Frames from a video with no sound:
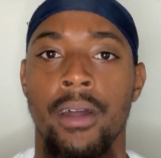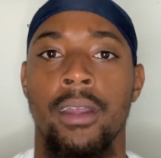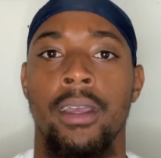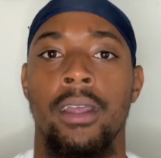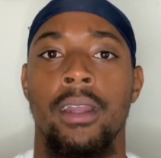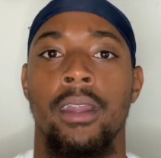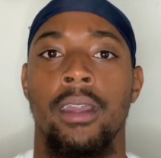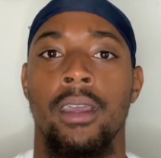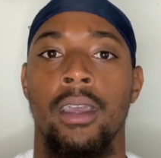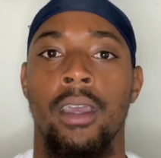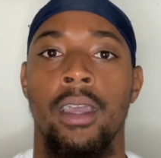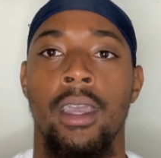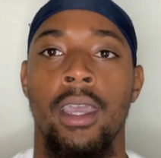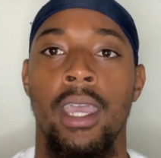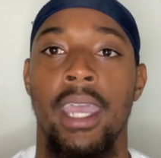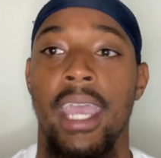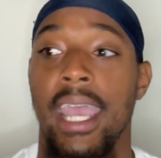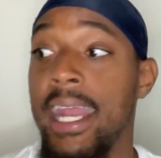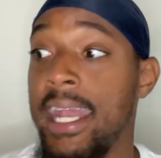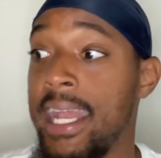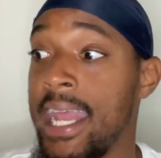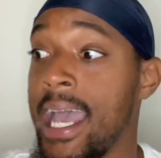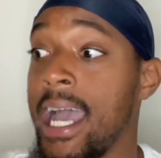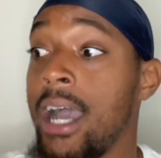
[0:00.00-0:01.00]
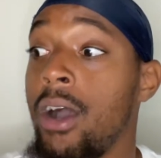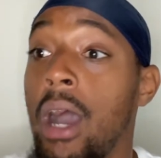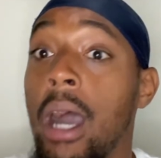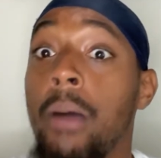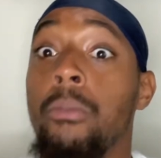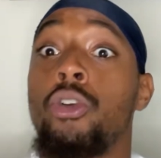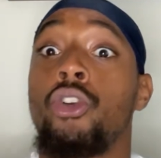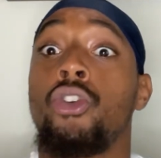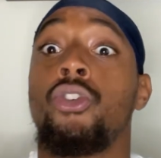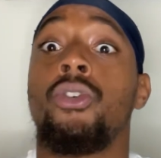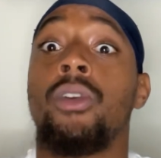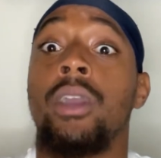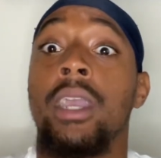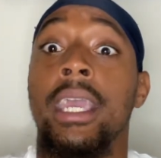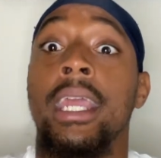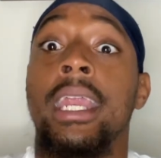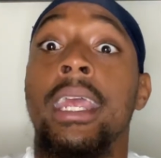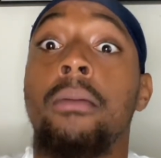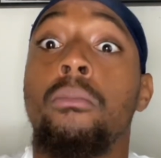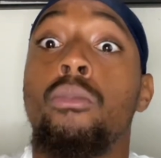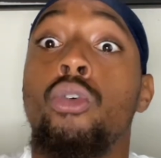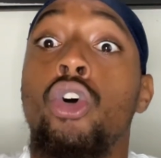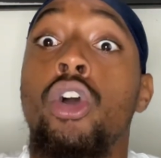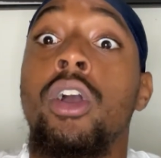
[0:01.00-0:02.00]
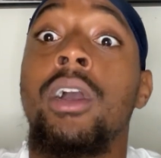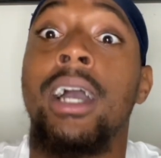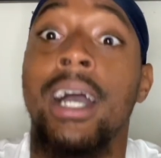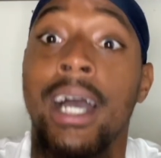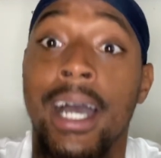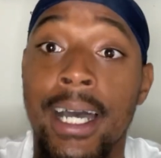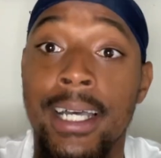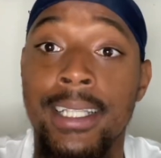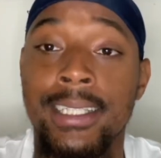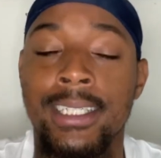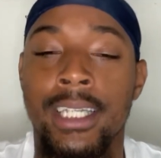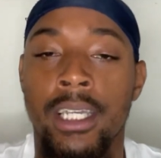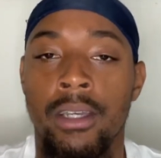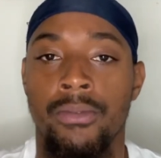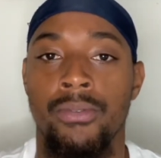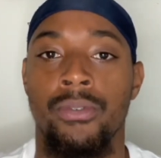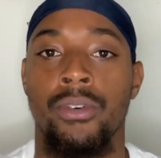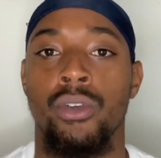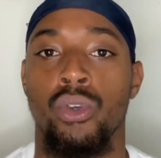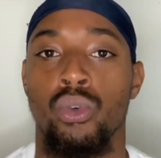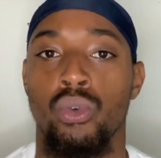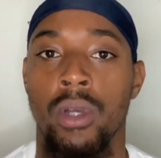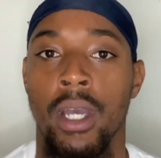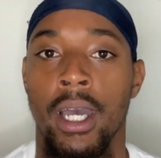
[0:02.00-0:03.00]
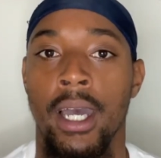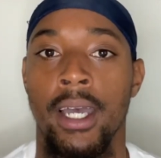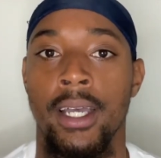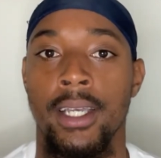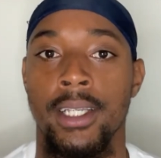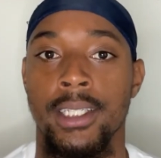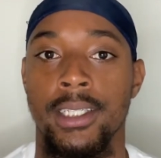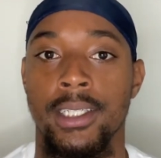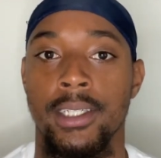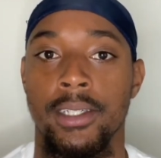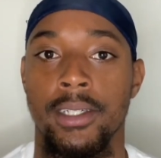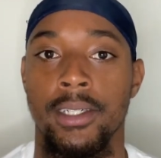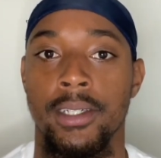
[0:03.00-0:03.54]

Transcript: in. And now I'm creating more content for you guys.